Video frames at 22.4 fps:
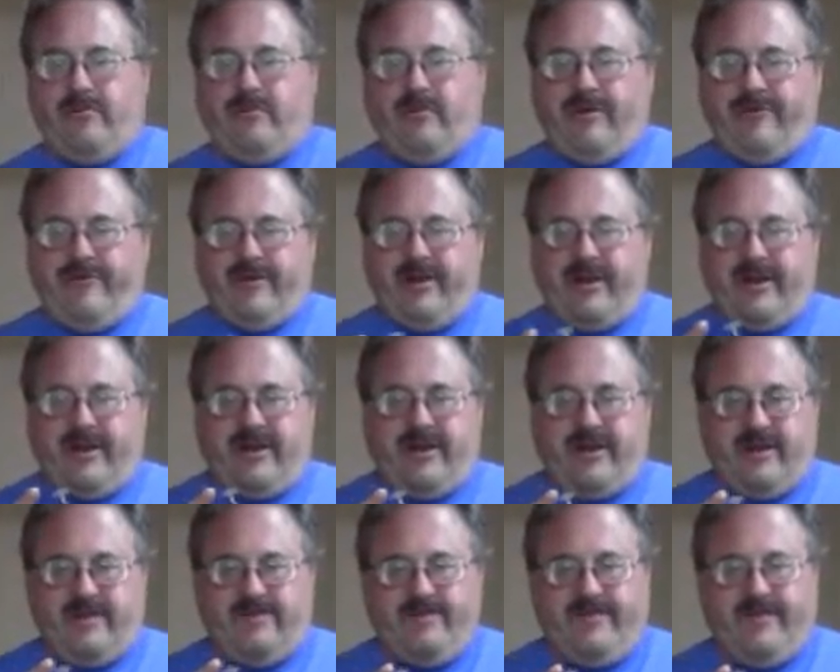We've
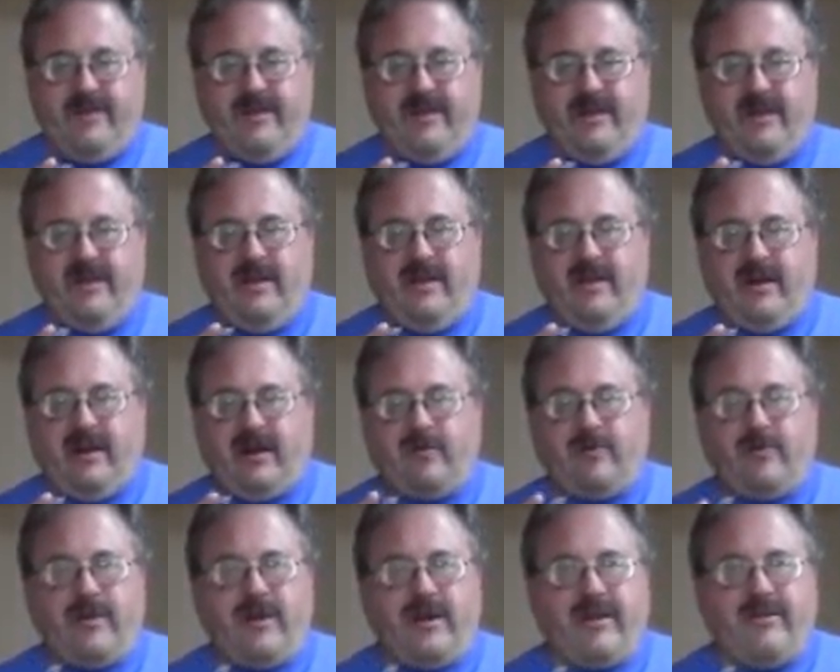got
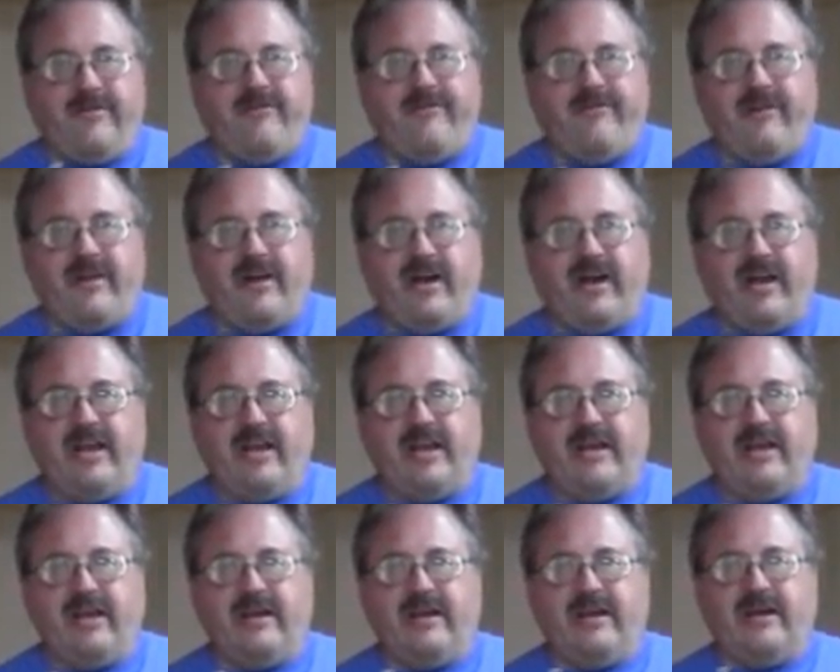a really
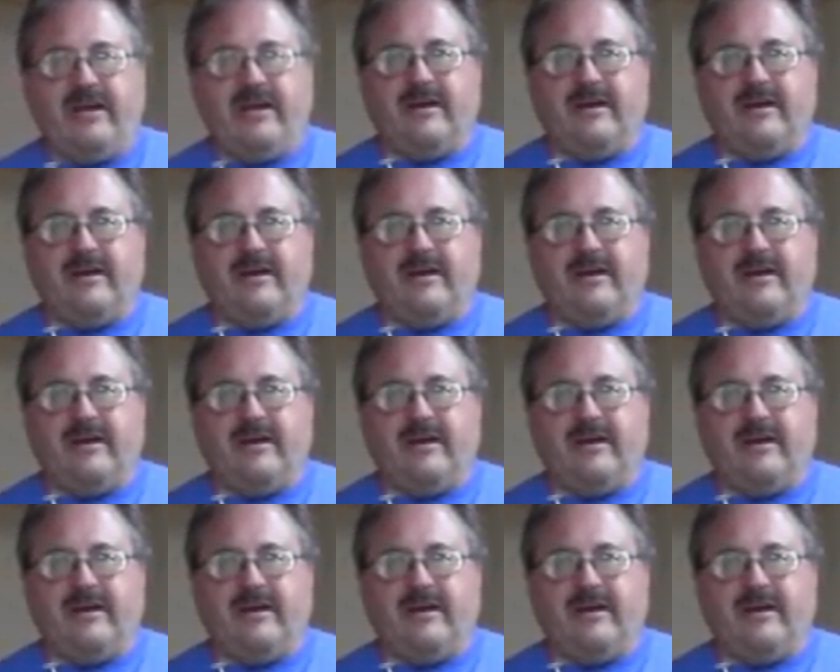fine